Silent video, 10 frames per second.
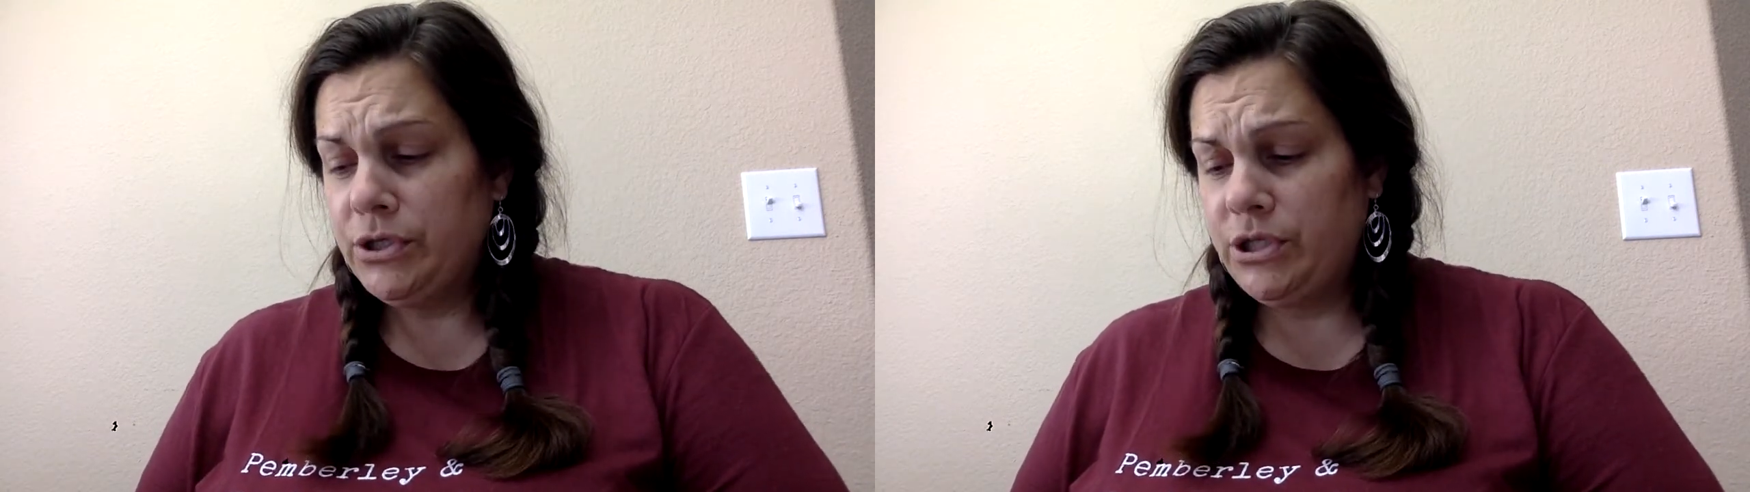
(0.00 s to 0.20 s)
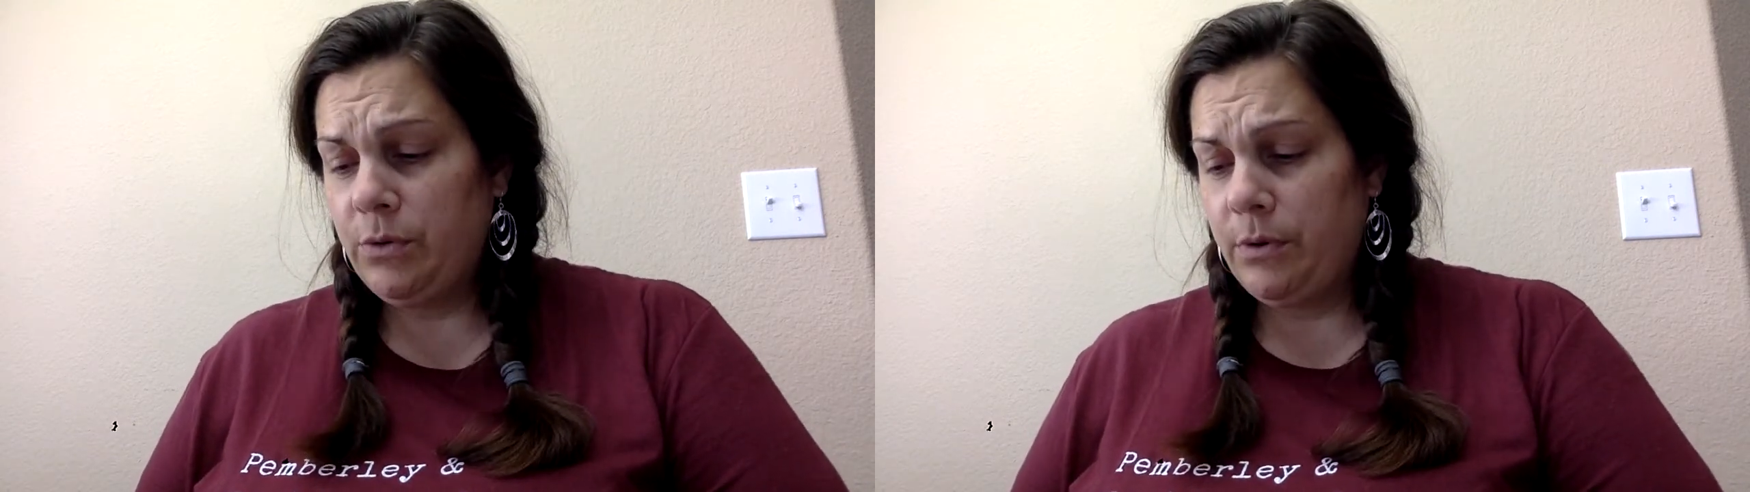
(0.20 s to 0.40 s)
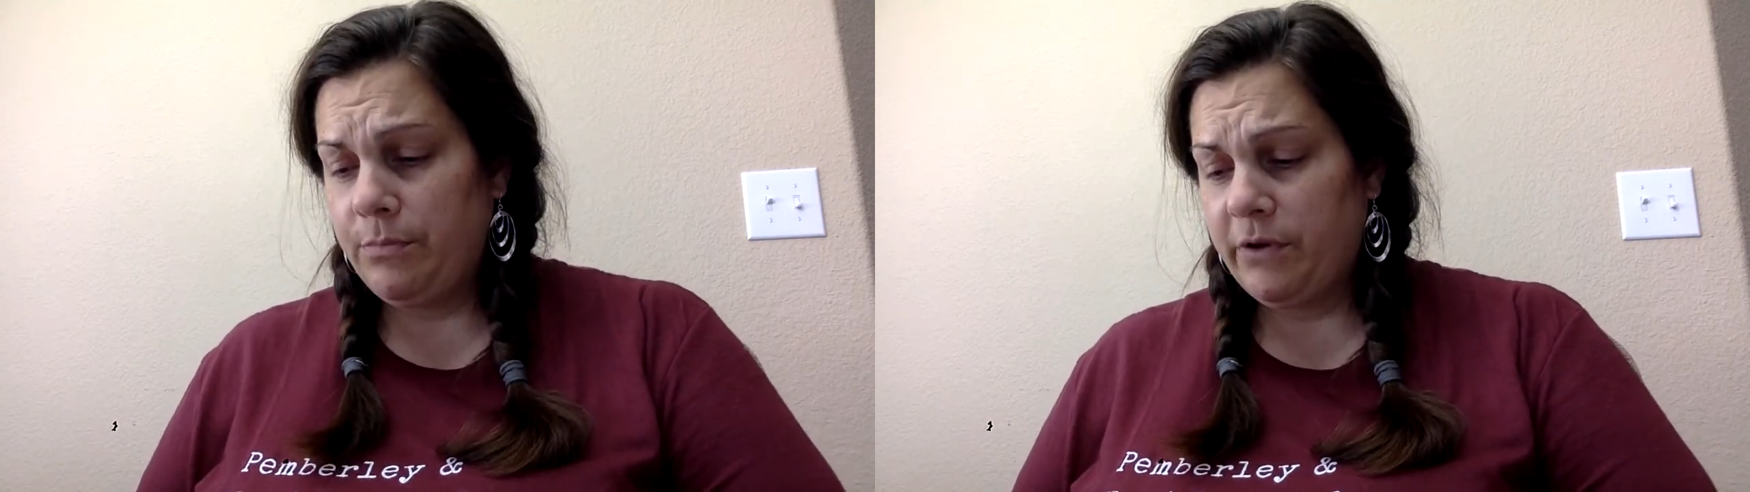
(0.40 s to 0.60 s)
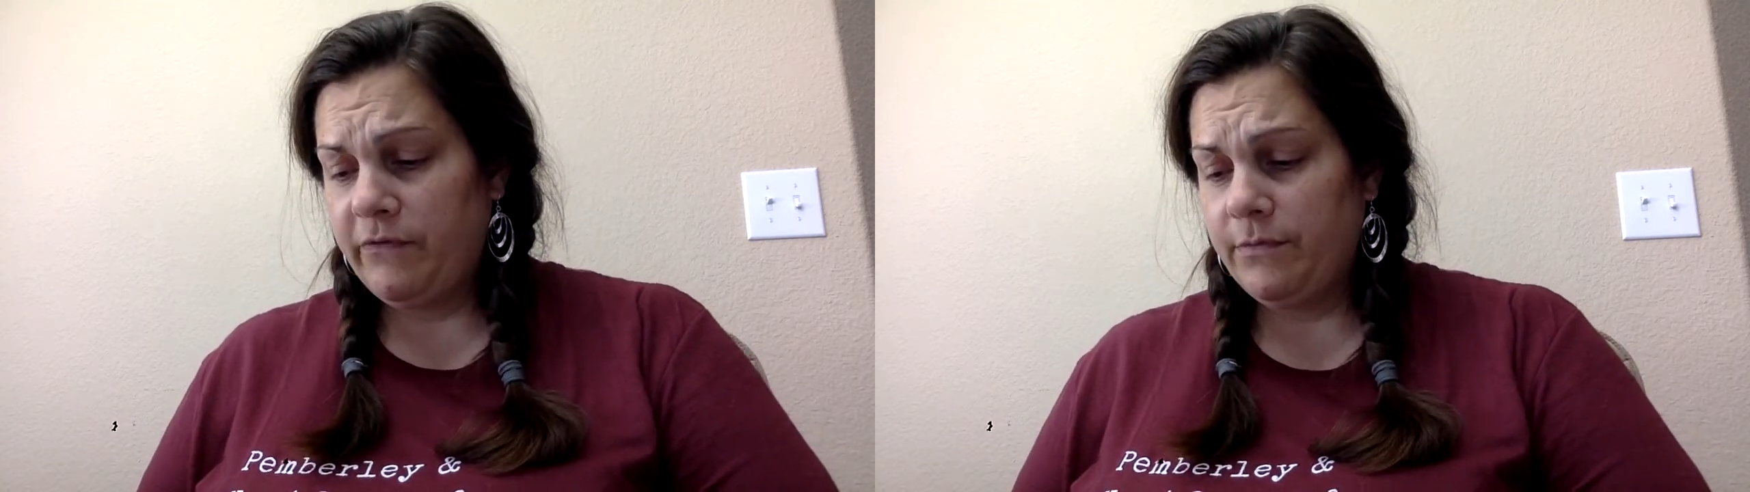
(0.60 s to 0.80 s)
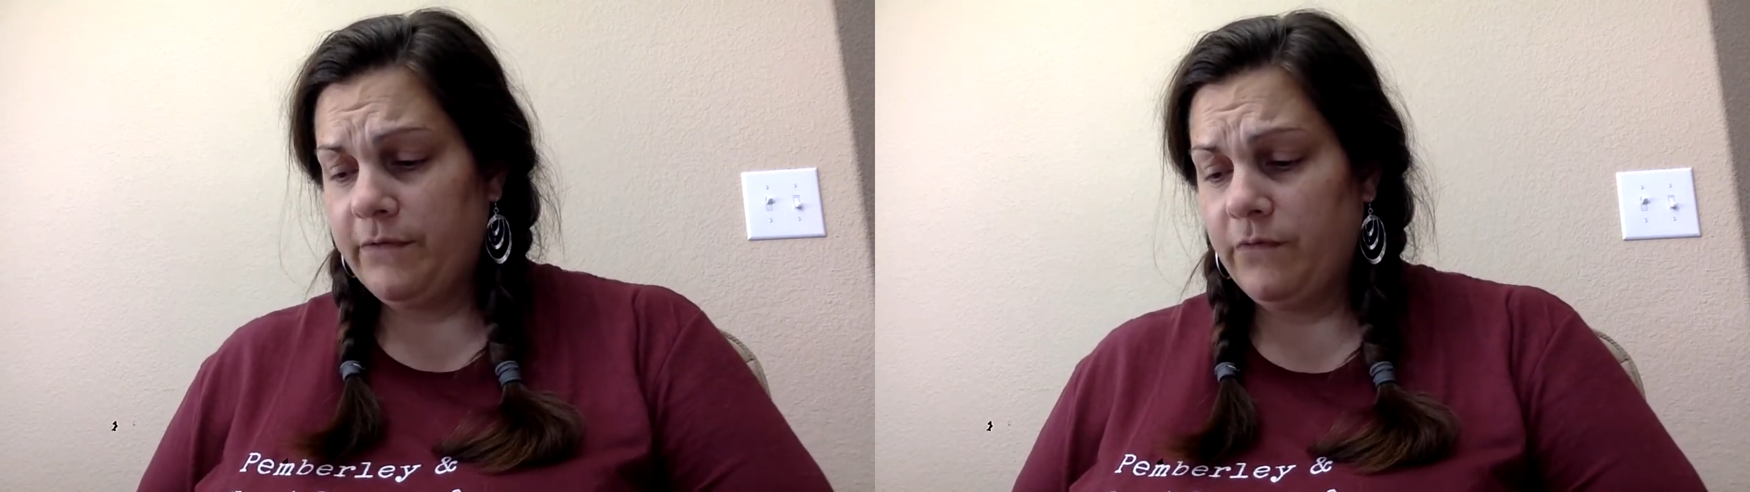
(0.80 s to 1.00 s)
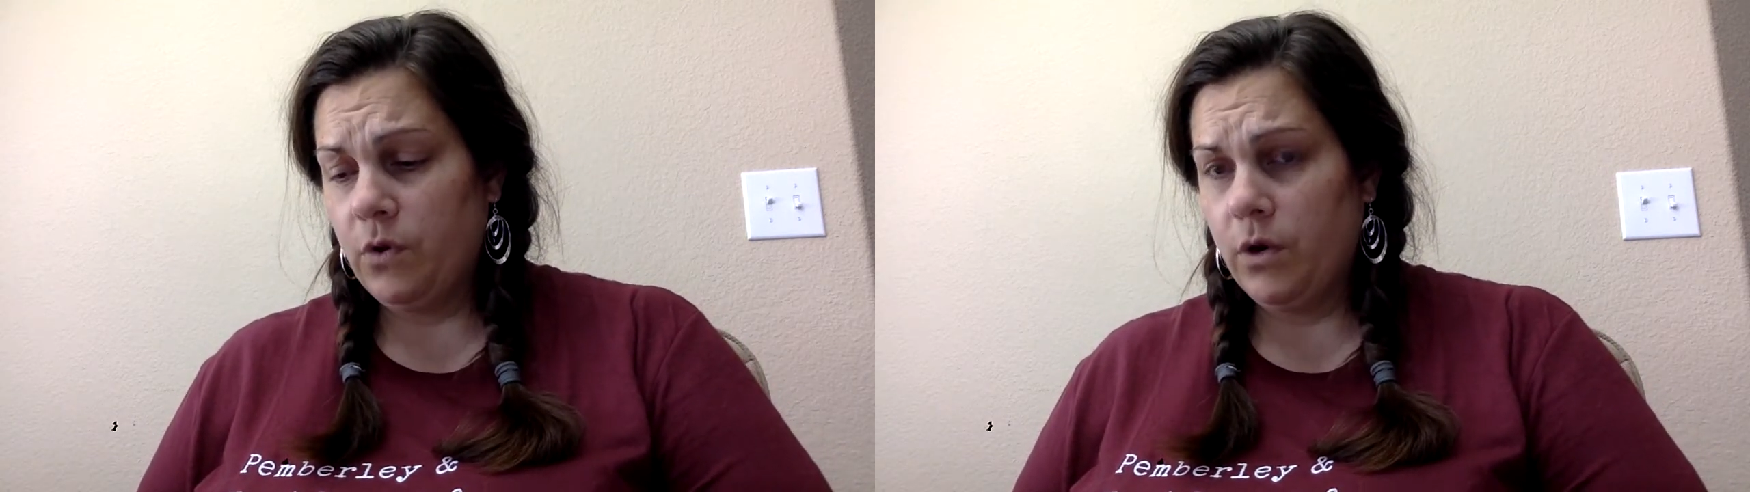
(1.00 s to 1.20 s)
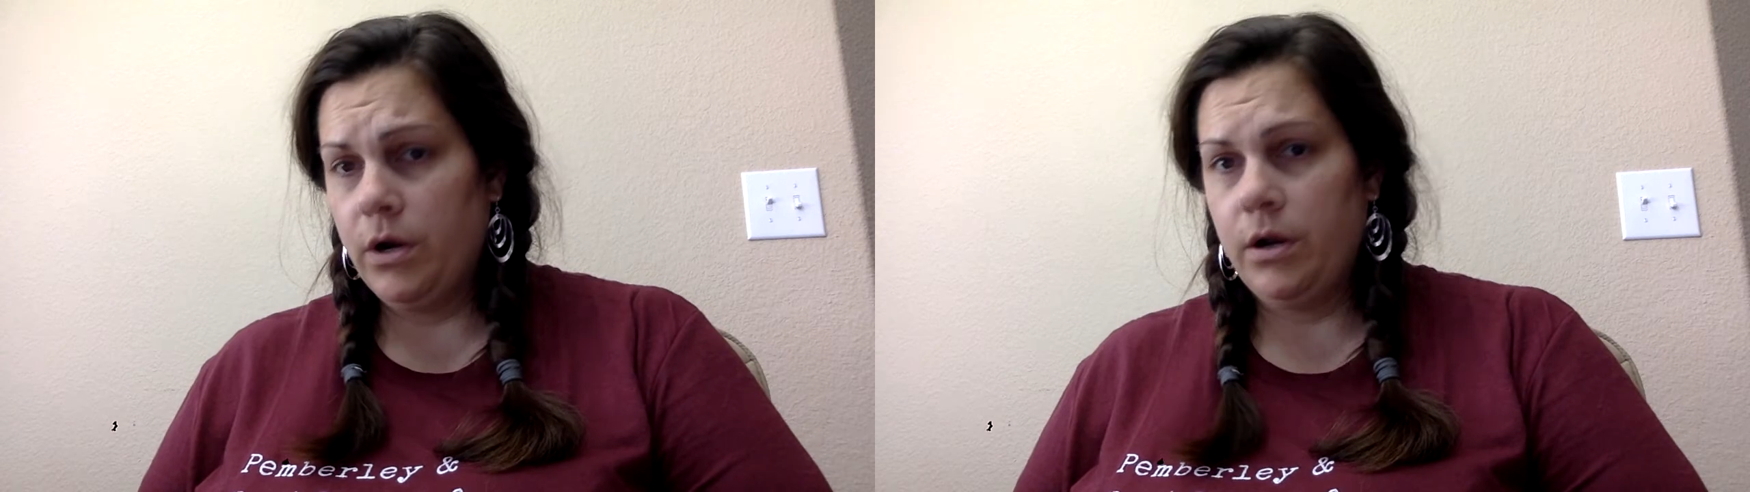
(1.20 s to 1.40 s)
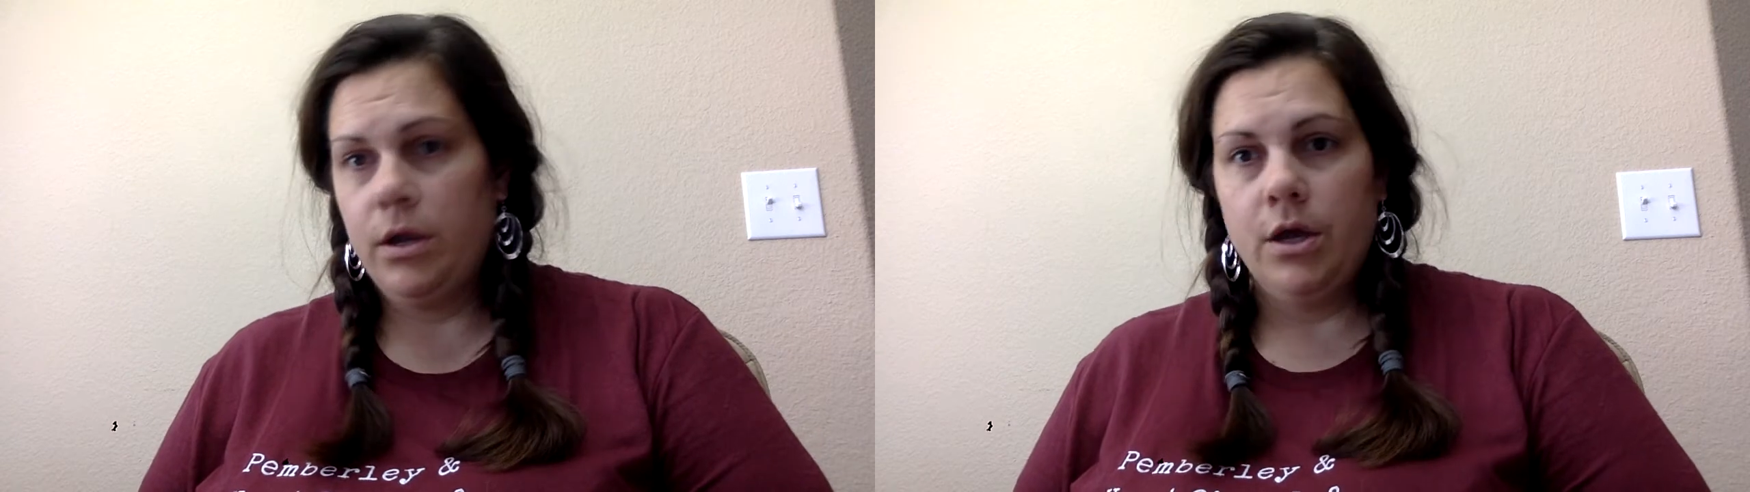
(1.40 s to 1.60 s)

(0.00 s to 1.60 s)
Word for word: she whimpered from the floor.